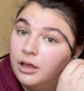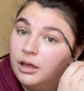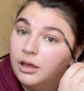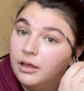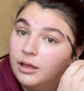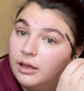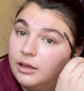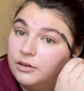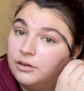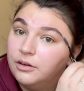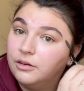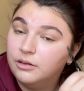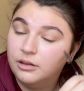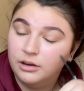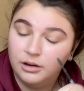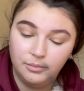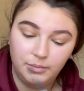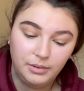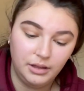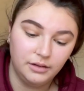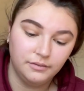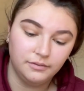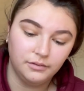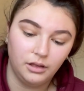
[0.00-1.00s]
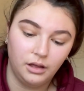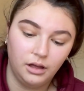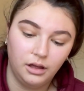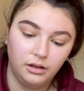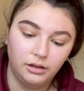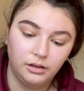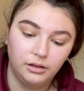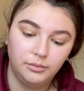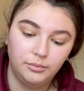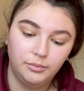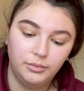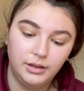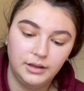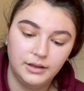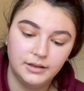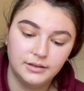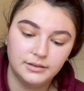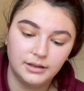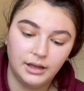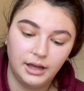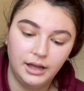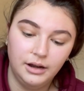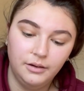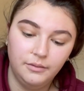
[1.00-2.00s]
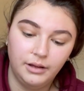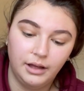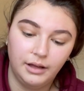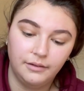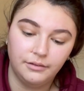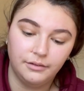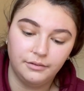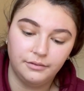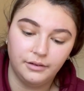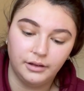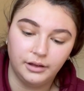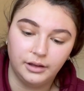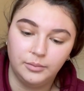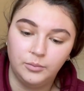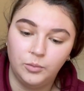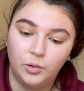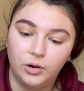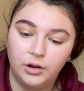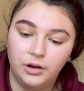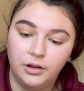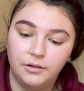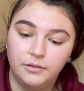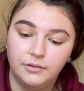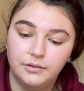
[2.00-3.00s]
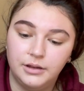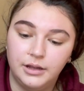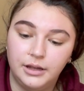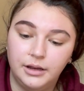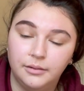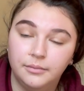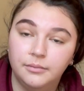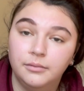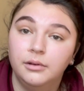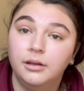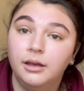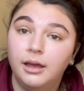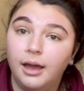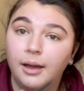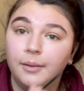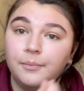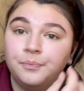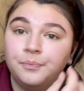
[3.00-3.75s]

It's just gonna be a vlog because I don't have a fucking morning routine, okay?